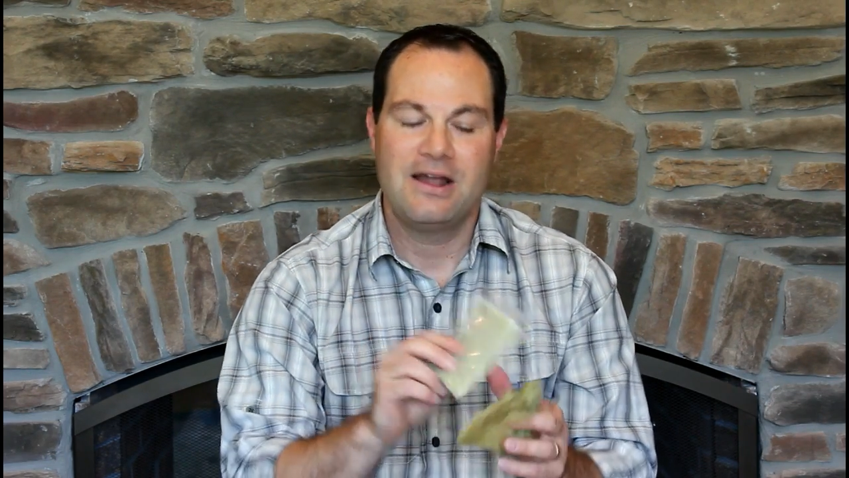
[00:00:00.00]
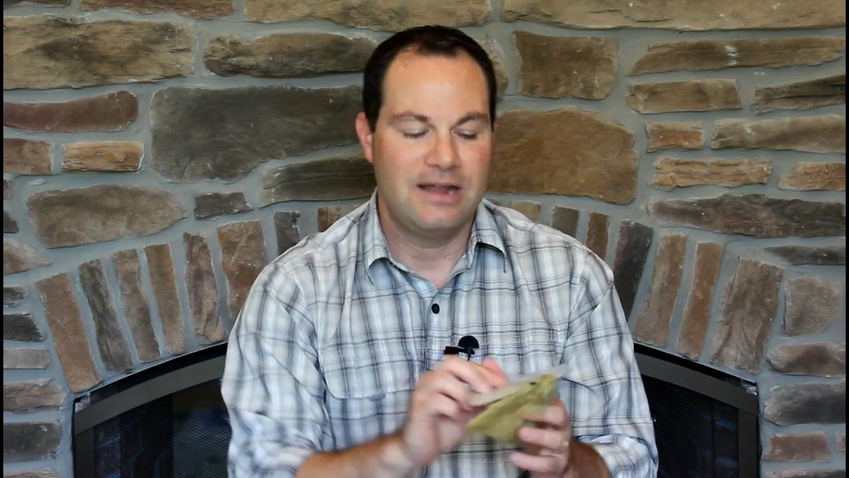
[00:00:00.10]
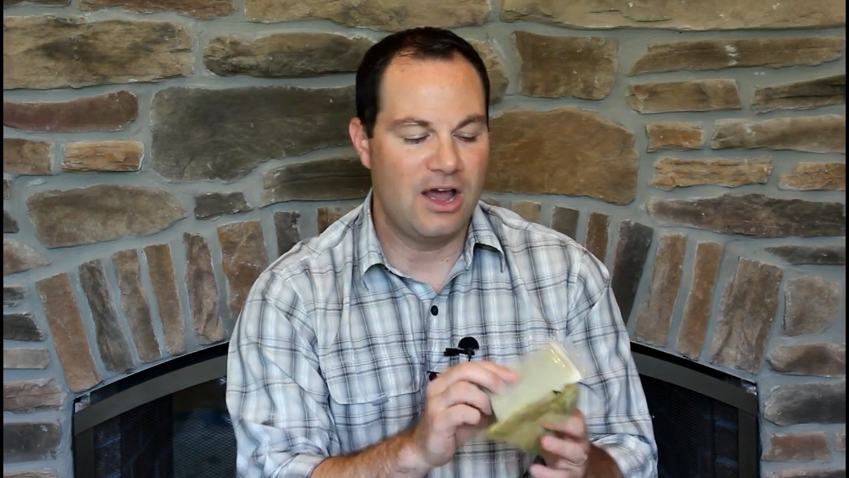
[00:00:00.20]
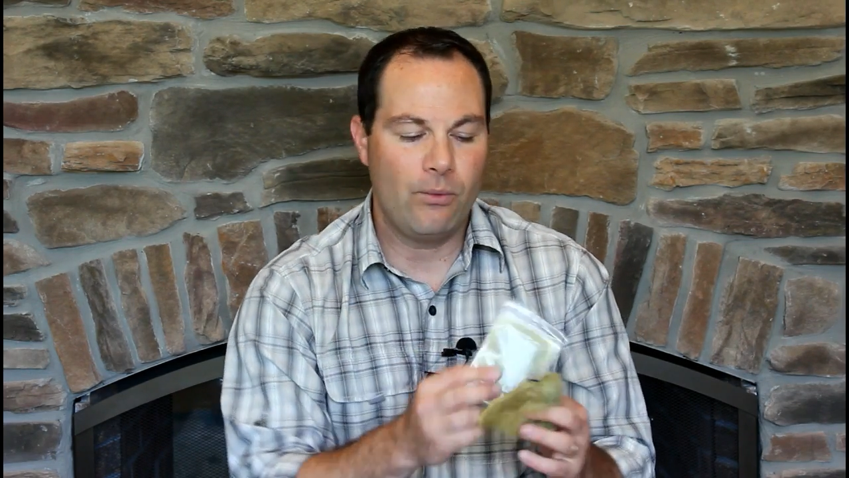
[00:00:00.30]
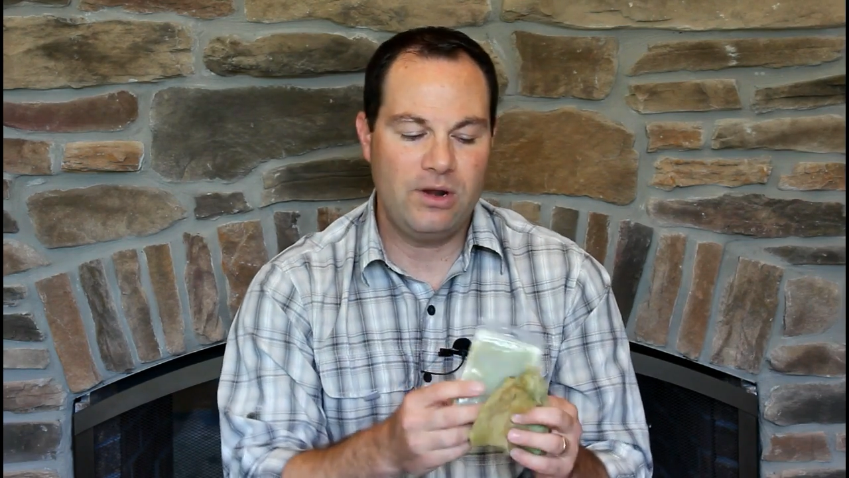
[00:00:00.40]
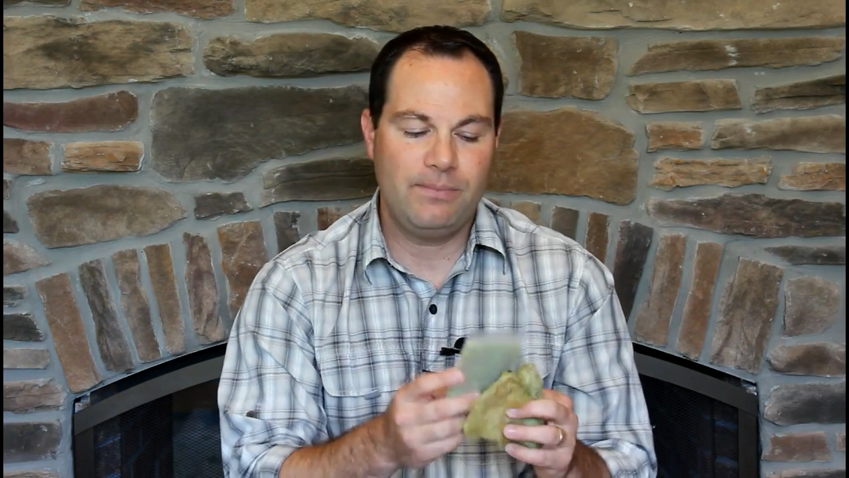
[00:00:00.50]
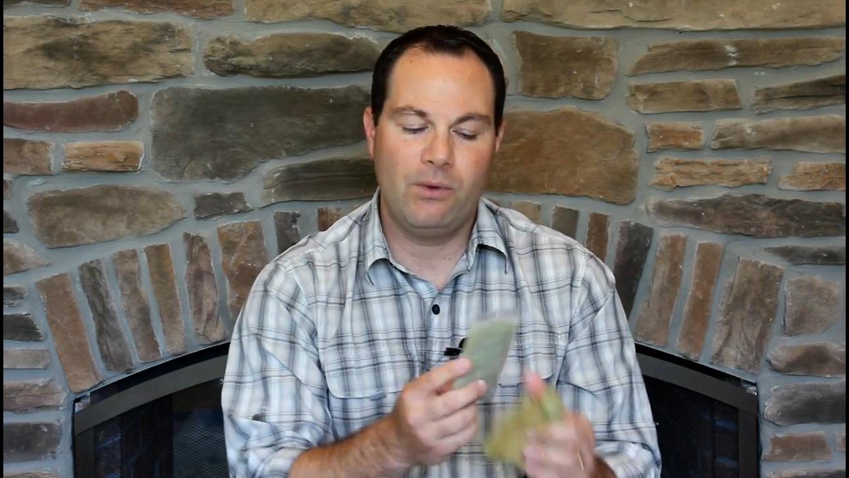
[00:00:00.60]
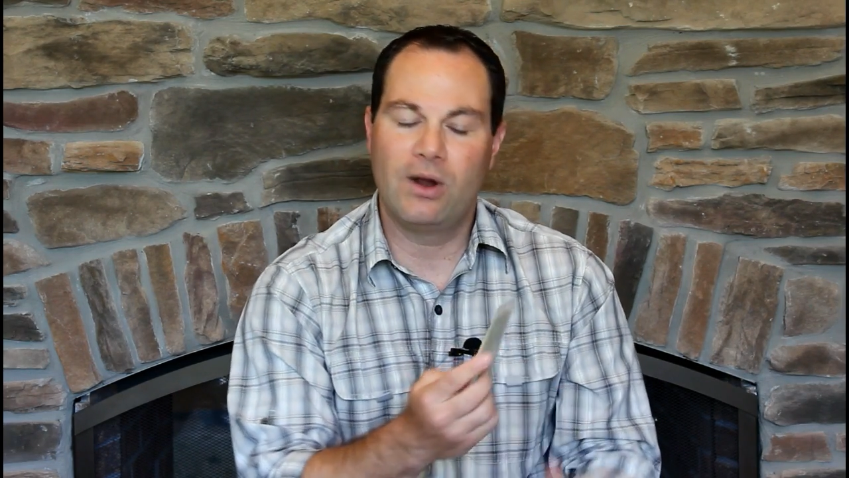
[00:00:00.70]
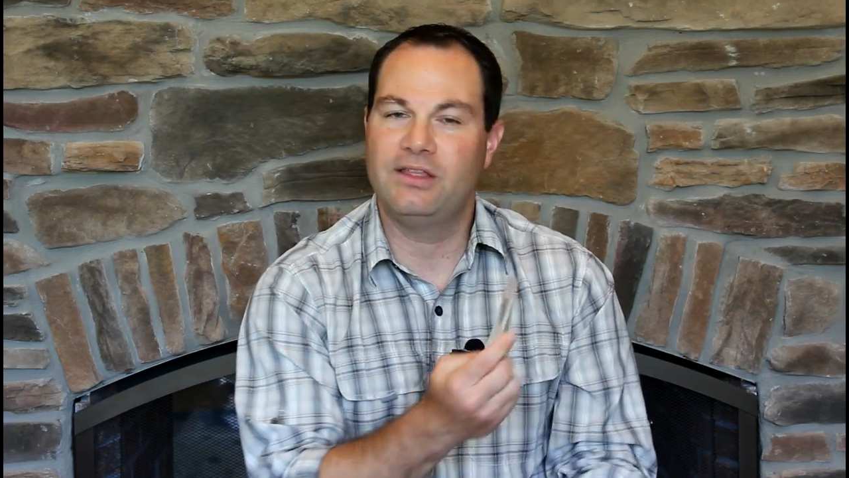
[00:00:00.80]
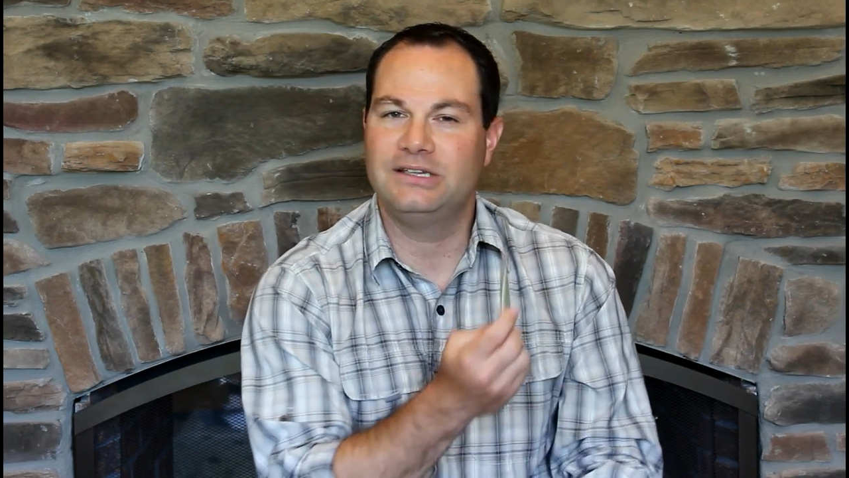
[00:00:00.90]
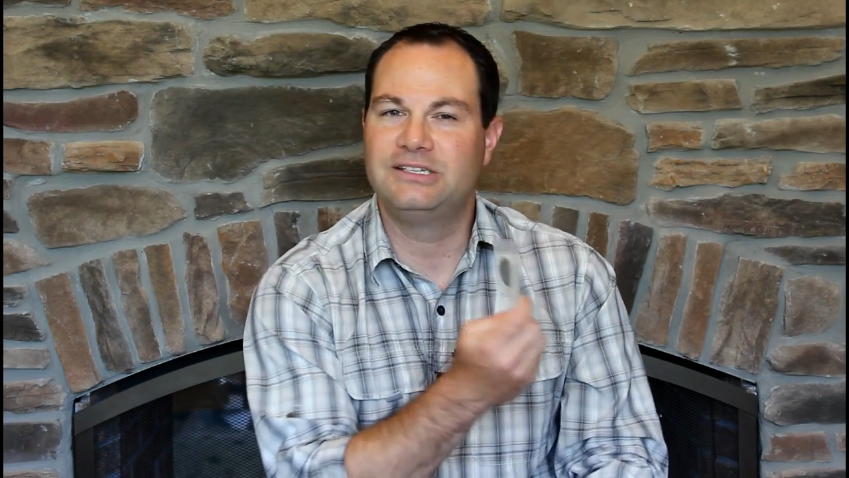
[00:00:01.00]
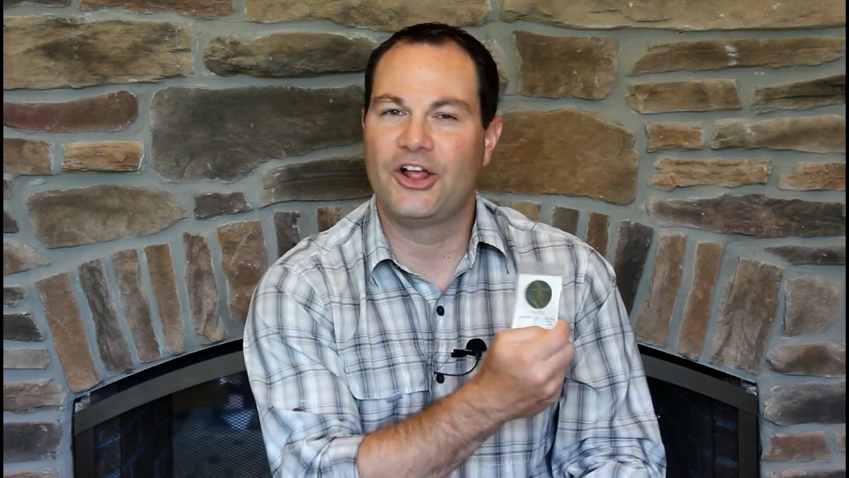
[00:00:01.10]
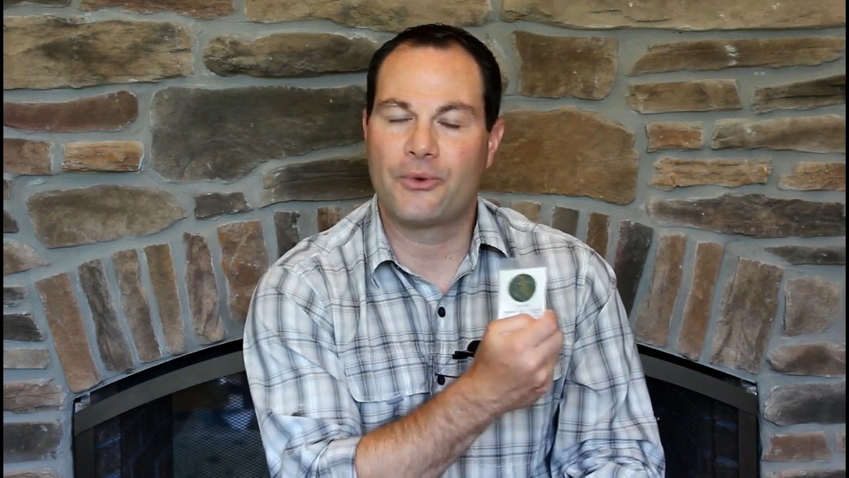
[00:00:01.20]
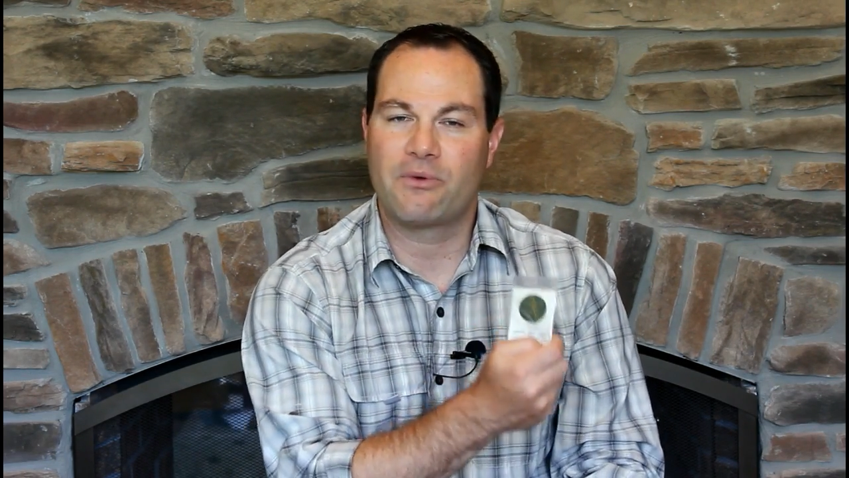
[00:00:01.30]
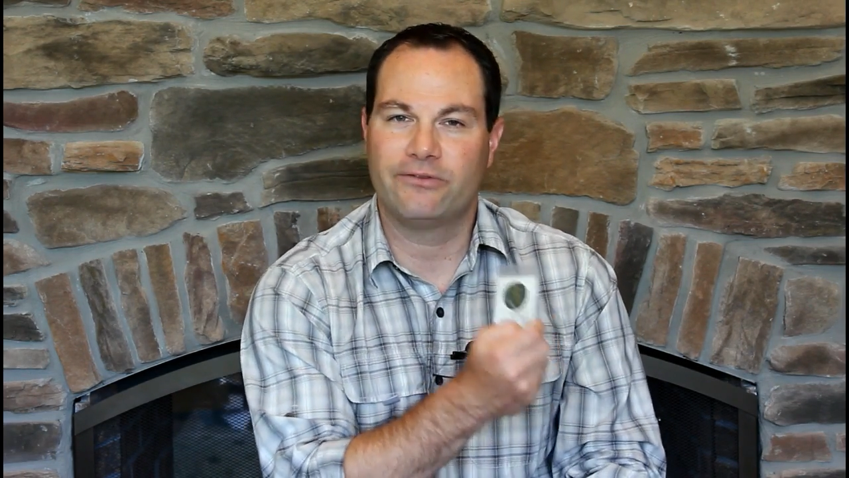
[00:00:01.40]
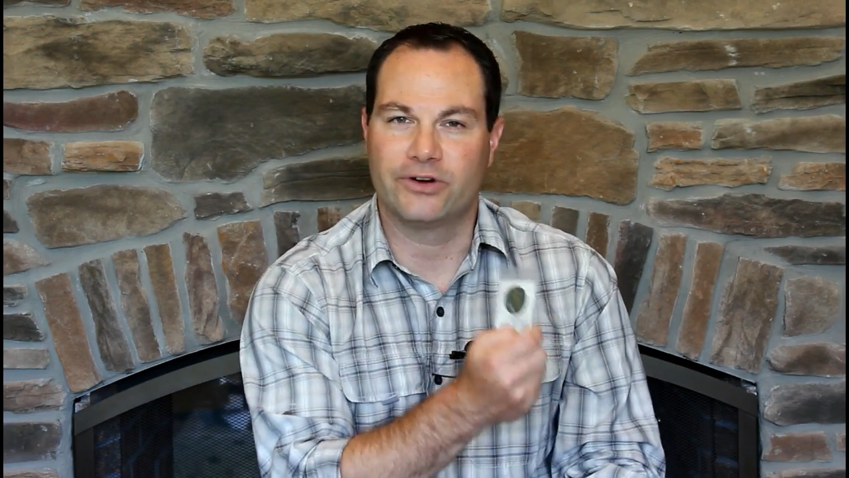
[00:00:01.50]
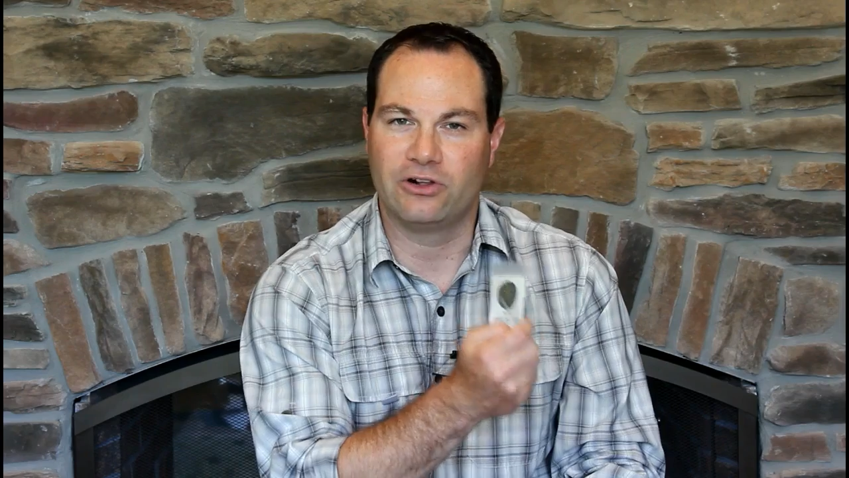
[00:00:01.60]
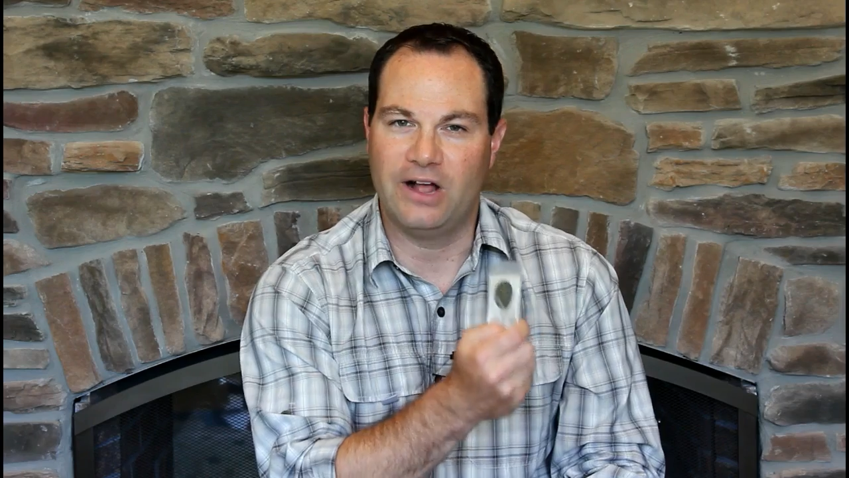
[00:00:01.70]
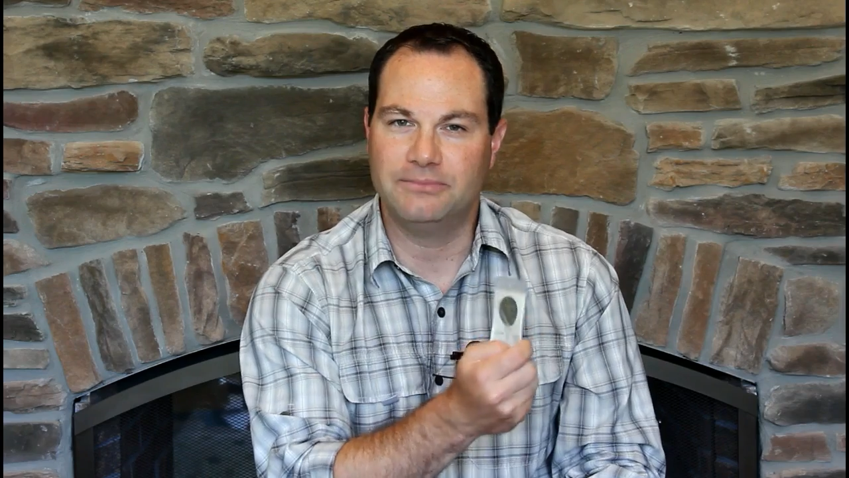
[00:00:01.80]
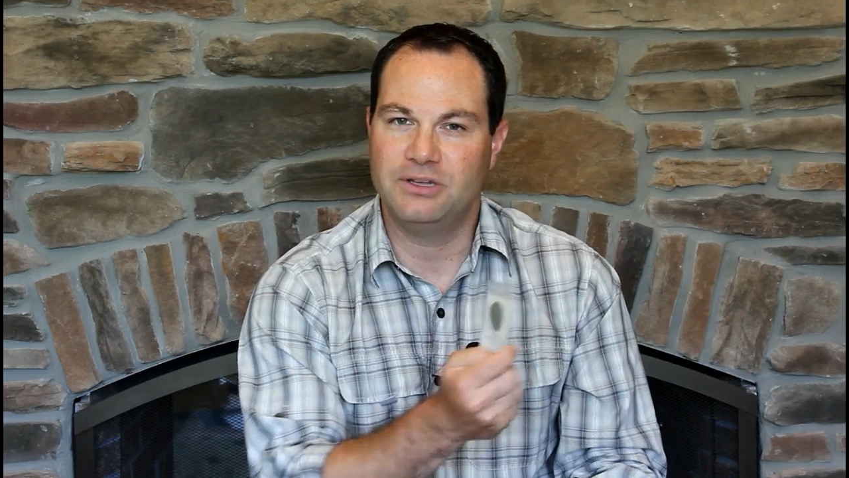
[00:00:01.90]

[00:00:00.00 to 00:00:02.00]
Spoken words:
Now, it wouldn't be one of these Delaware River clubs.